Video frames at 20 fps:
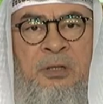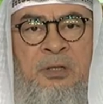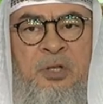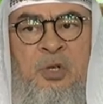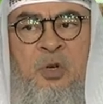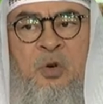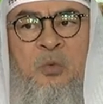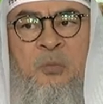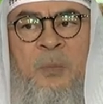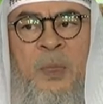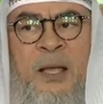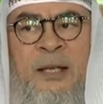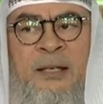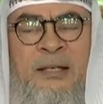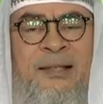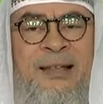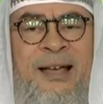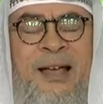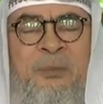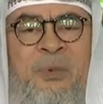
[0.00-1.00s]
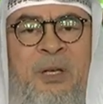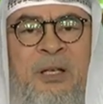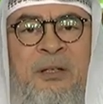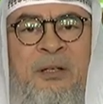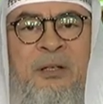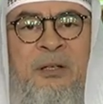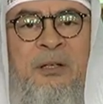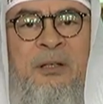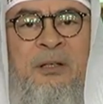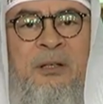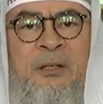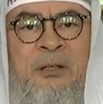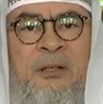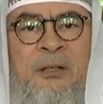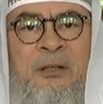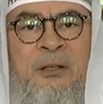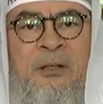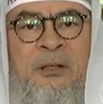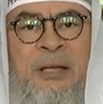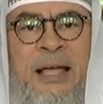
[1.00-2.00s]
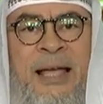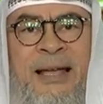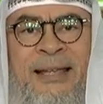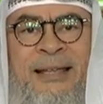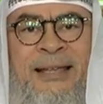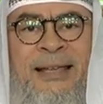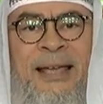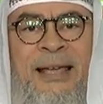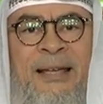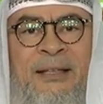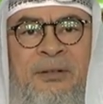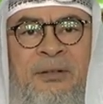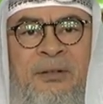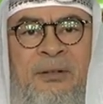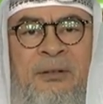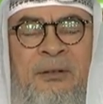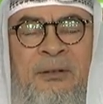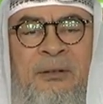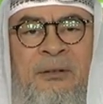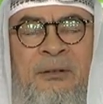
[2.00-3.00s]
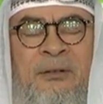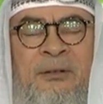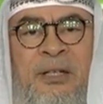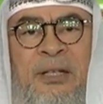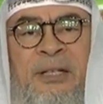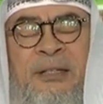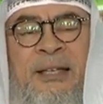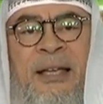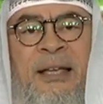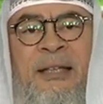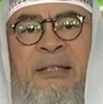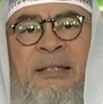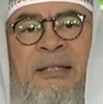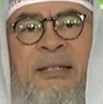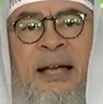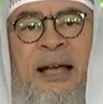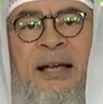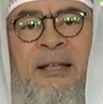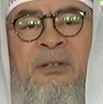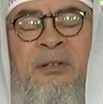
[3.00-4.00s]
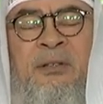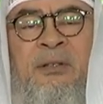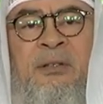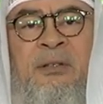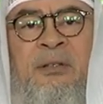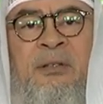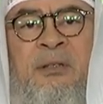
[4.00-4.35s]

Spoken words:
So Islamic etiquette dictates that